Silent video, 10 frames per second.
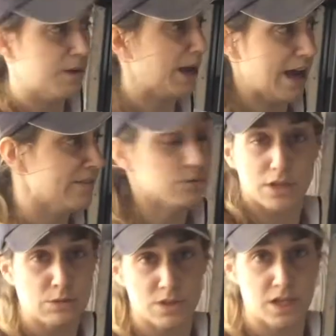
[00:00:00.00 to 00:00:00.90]
I haven't
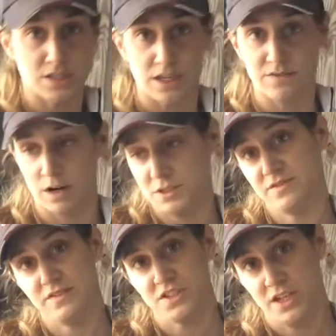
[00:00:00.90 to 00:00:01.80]
ridden with Huntside Farm in
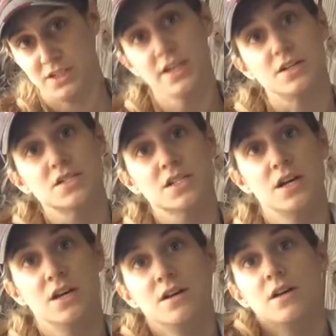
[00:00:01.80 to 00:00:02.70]
15 years,
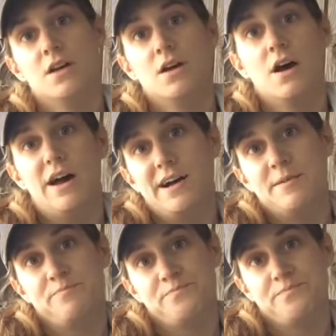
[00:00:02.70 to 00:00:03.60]

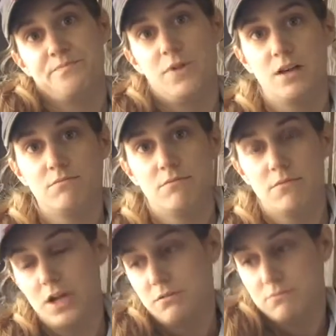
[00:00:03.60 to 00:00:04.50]
but
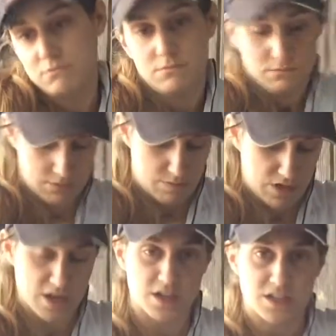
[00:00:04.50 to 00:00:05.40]
my
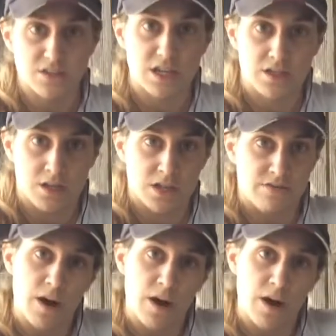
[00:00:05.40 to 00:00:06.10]
blanket still says Huntside